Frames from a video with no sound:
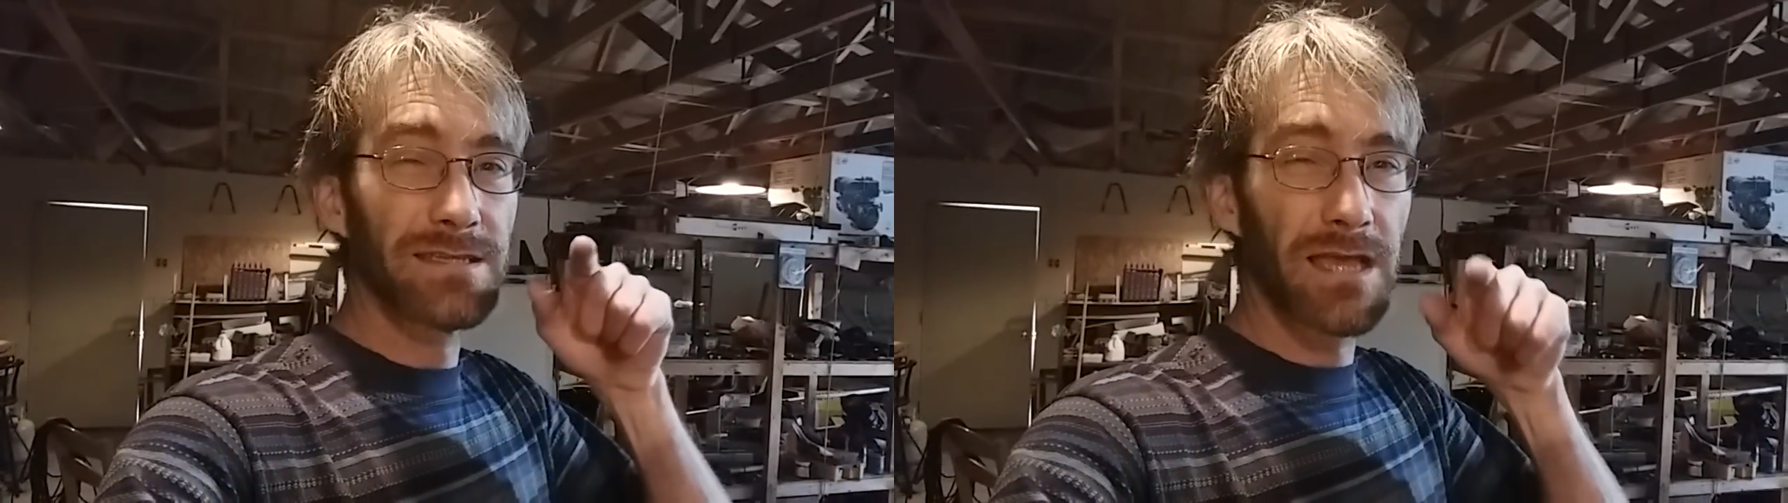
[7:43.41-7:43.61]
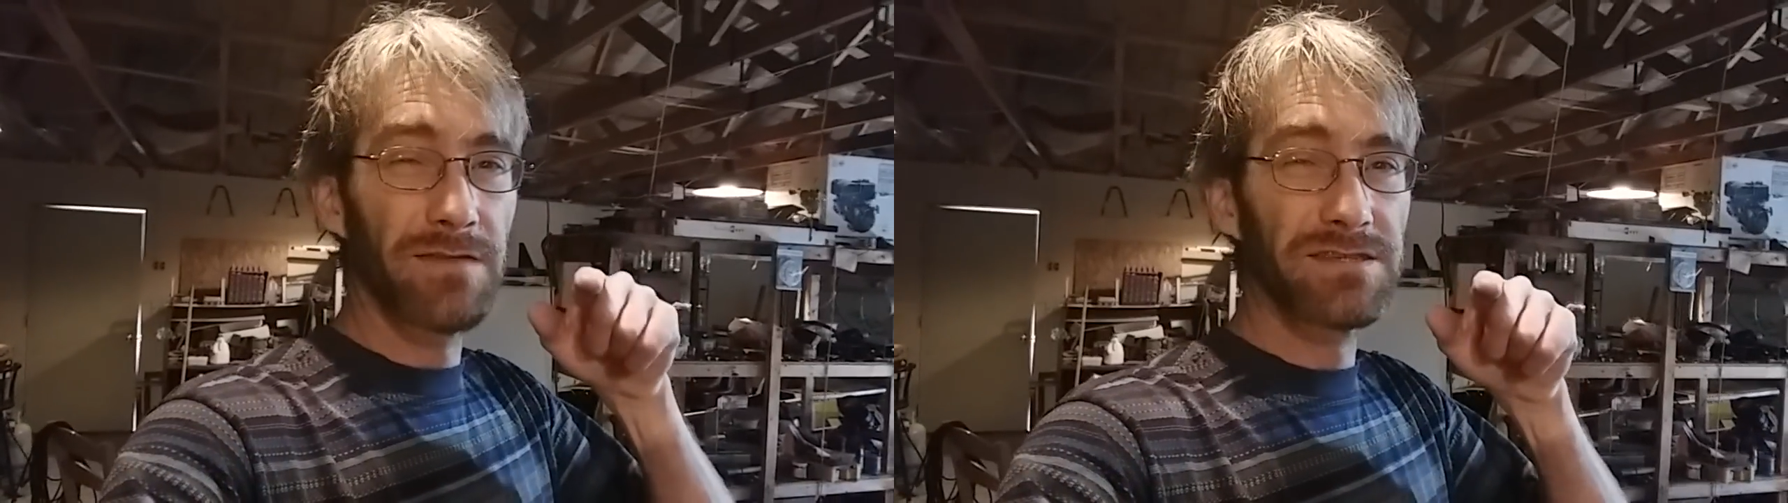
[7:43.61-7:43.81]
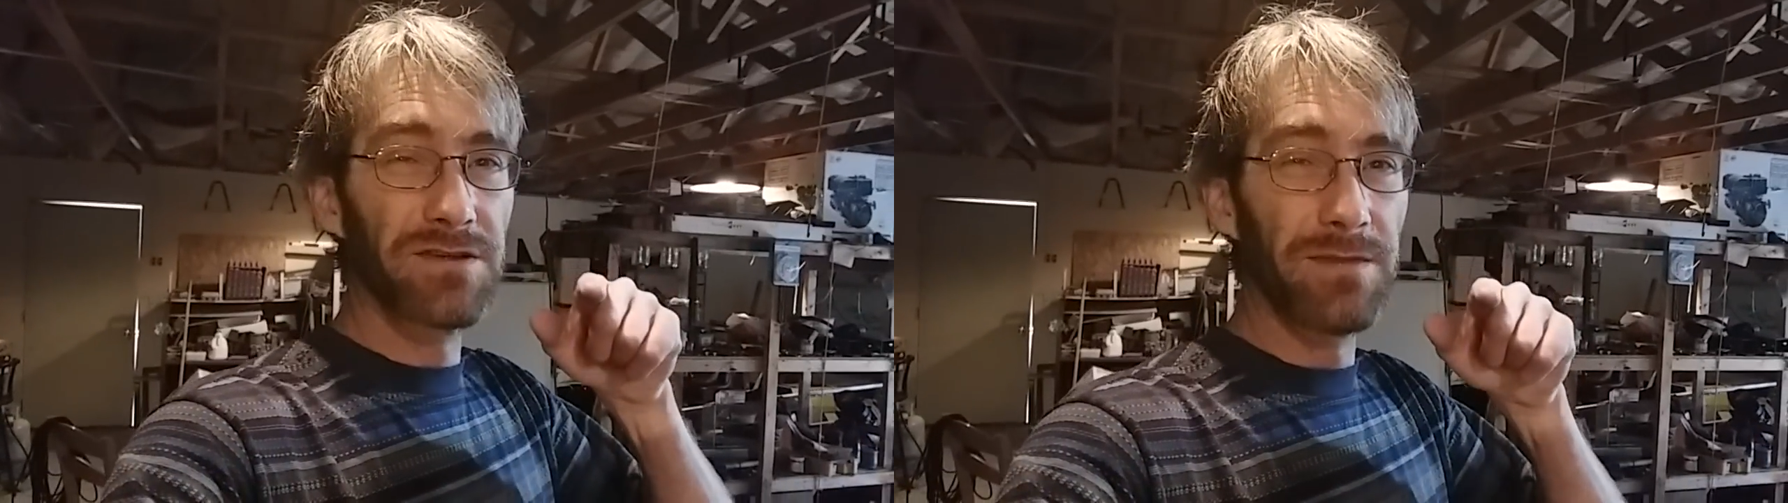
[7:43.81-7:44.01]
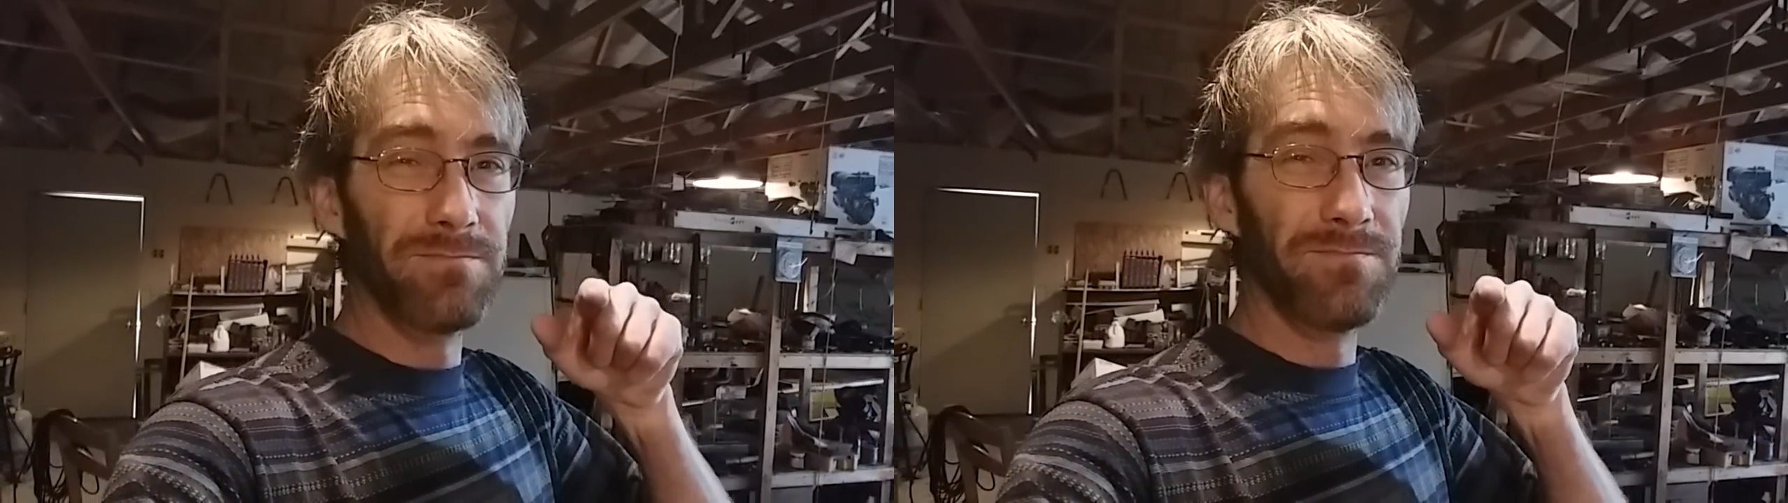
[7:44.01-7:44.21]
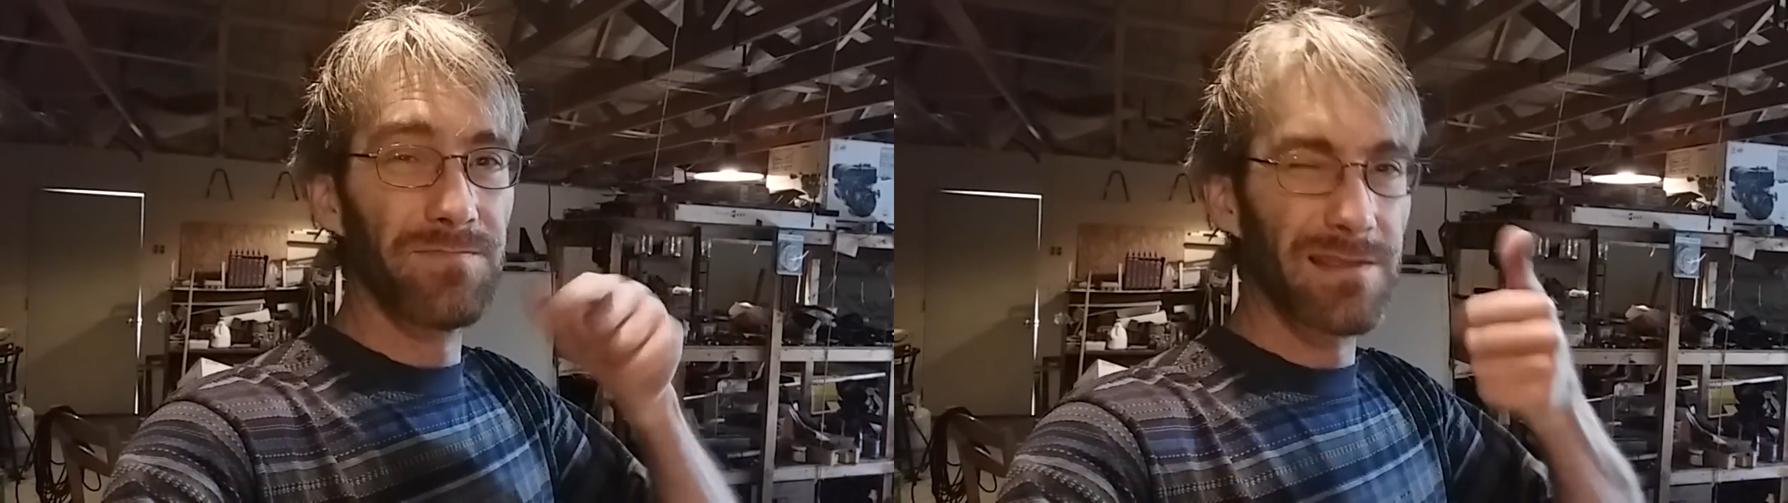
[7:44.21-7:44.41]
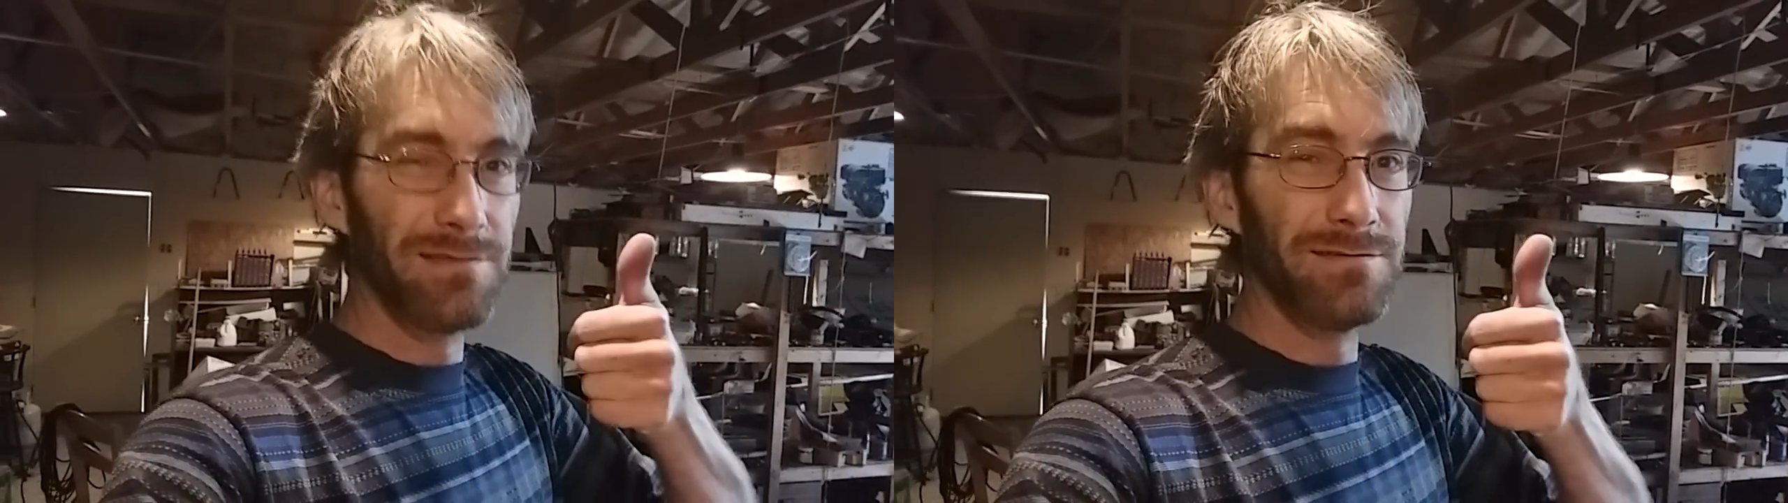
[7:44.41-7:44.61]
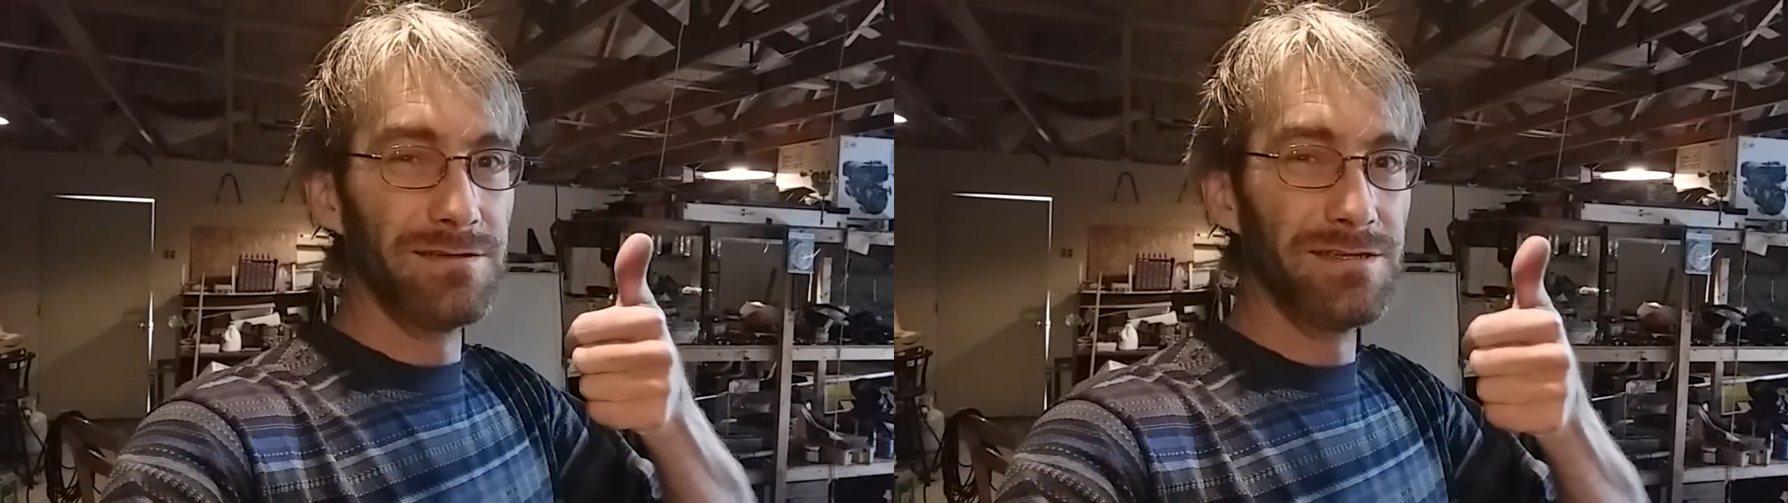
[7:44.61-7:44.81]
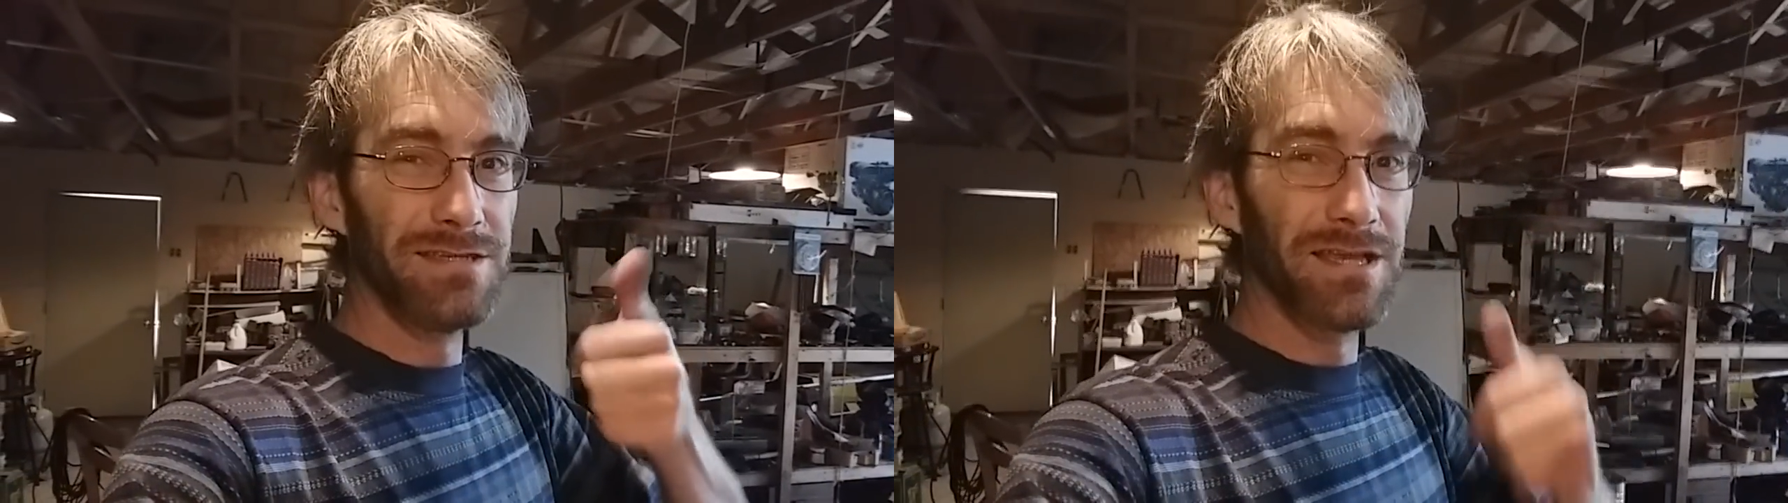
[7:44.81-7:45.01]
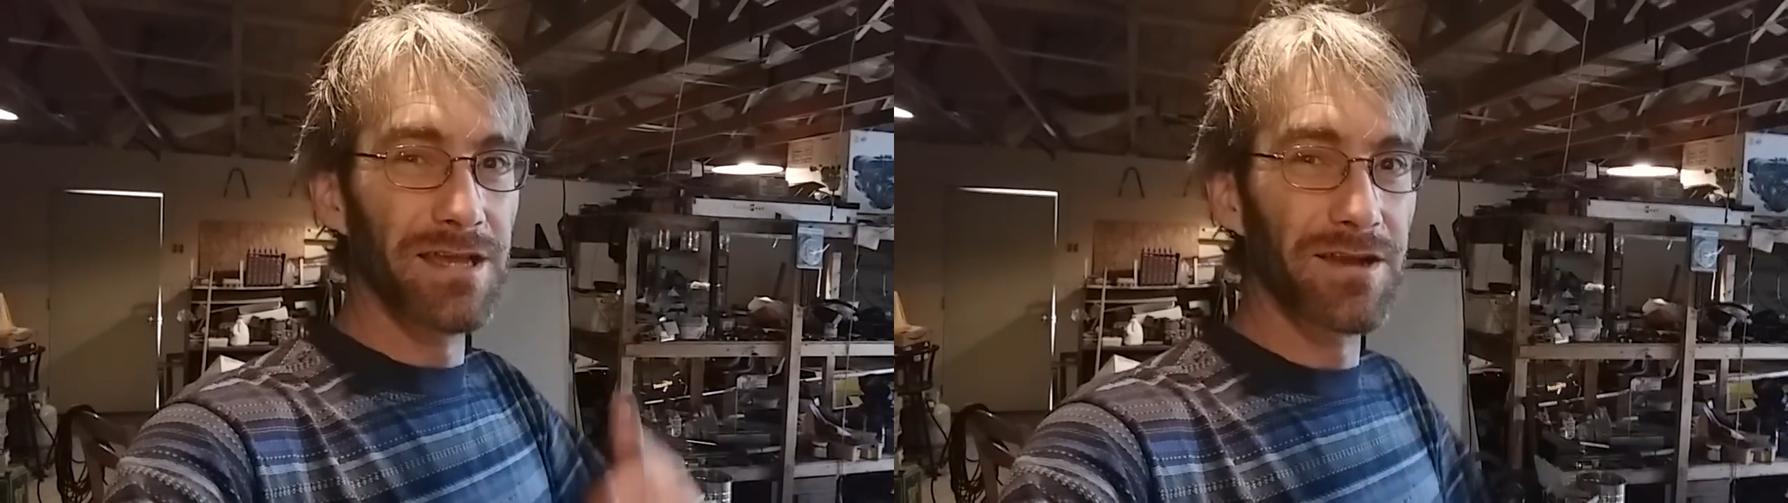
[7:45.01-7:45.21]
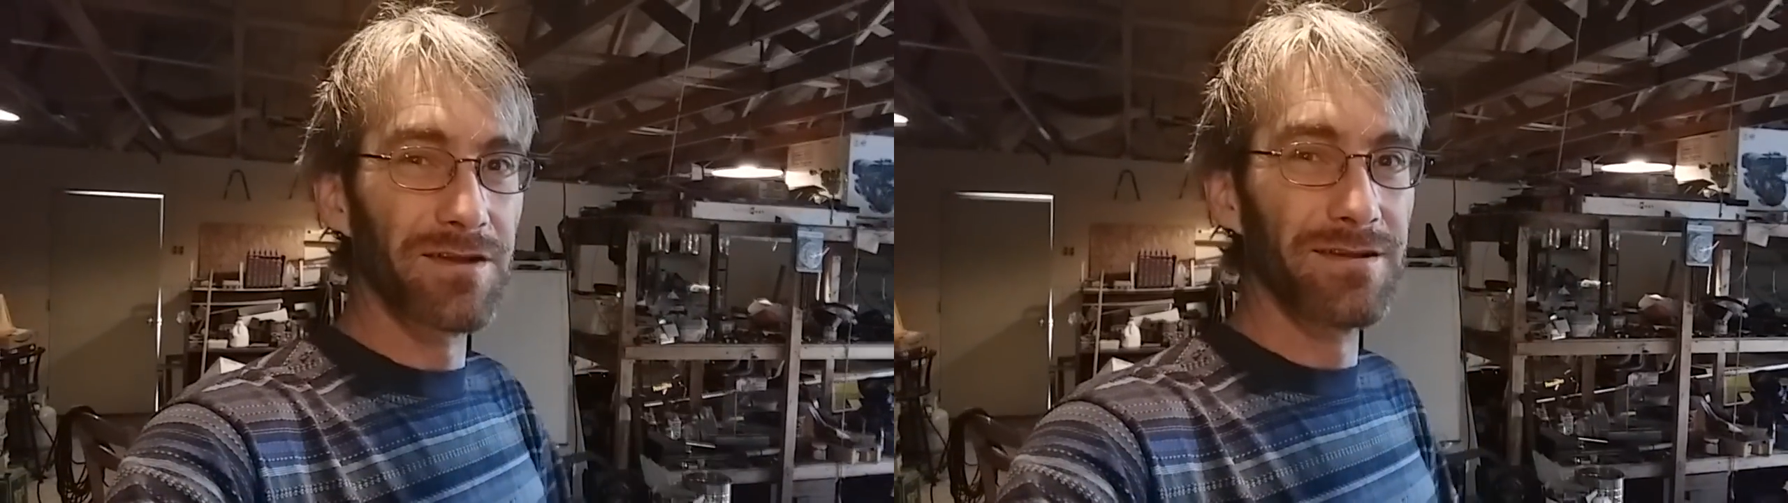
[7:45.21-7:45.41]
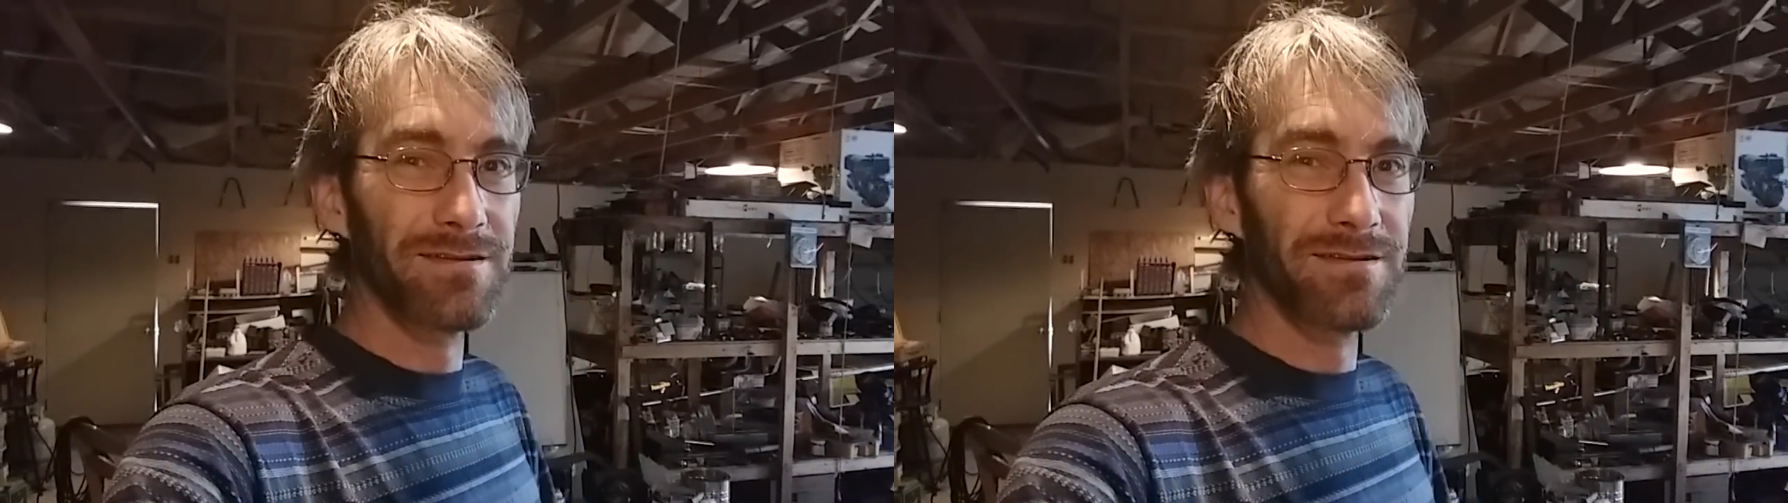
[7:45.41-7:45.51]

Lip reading: in live stream. See you later.